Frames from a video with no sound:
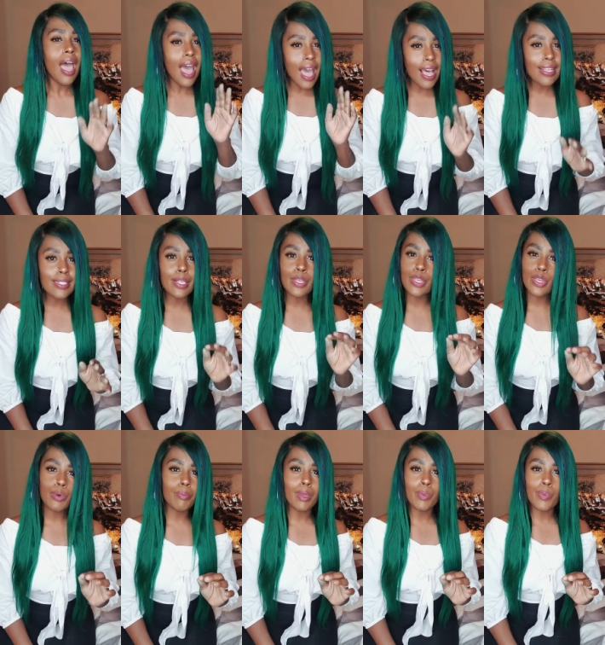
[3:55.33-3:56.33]
As a
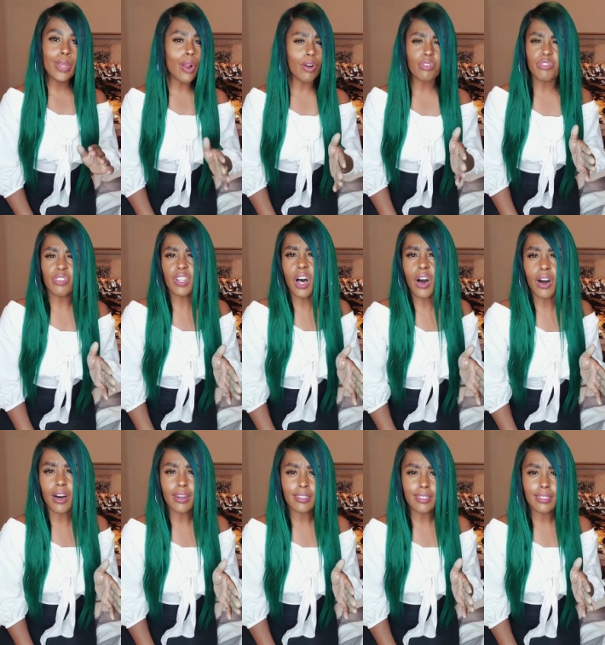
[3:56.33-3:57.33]
human, we are
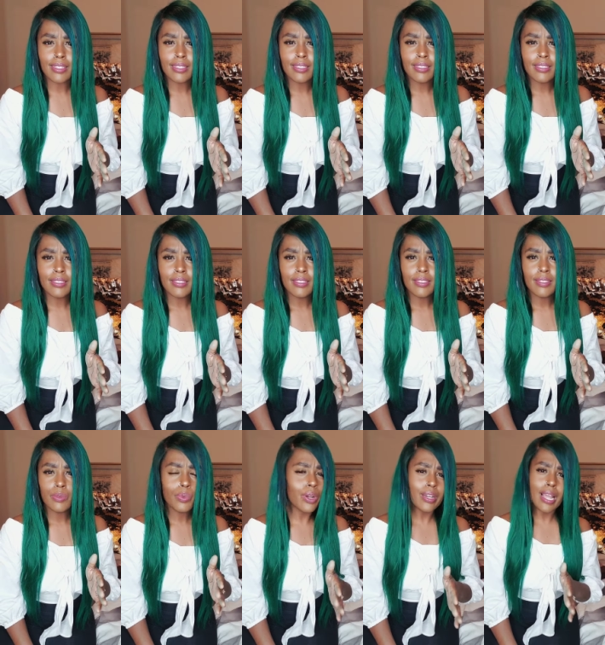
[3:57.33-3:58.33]
flawed.
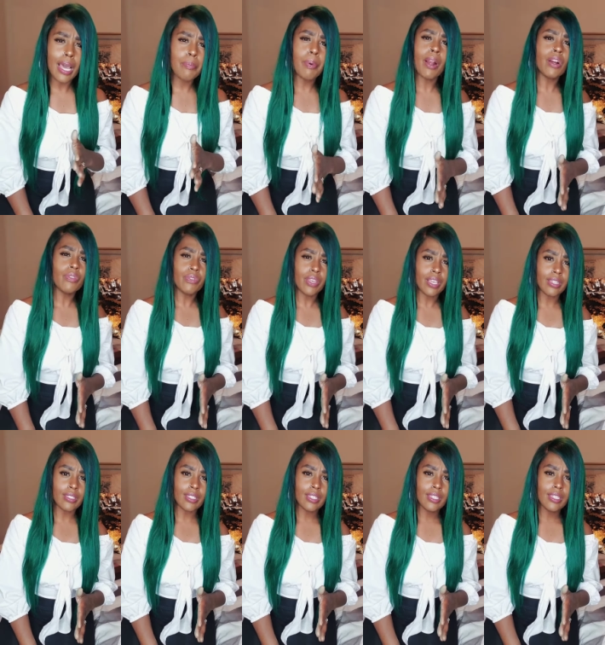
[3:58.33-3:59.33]
We're not perfect.
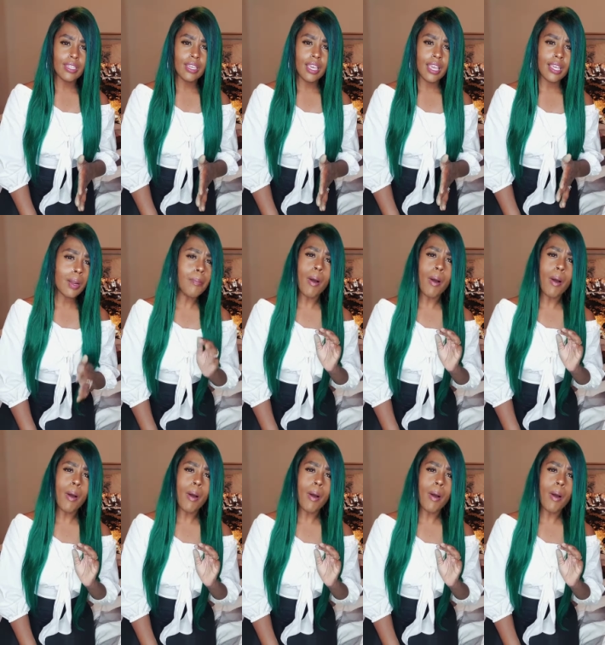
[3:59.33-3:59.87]
And a